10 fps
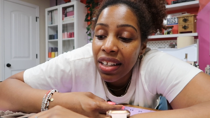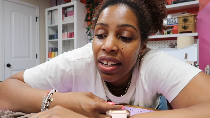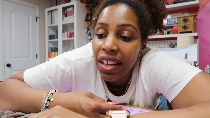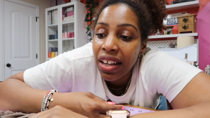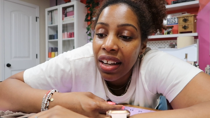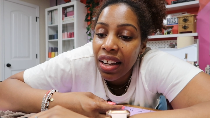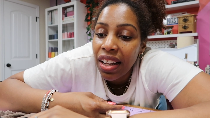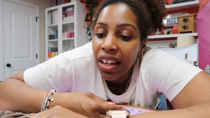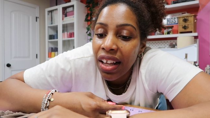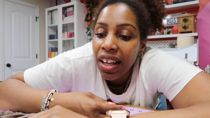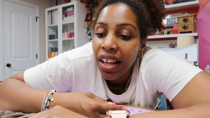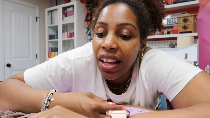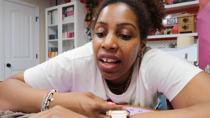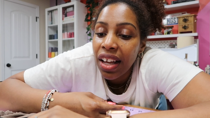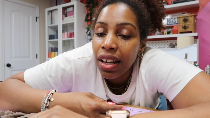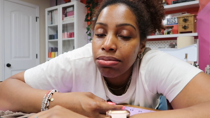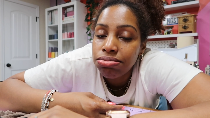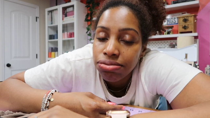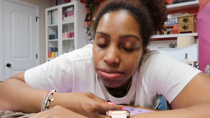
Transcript: (no one is talking)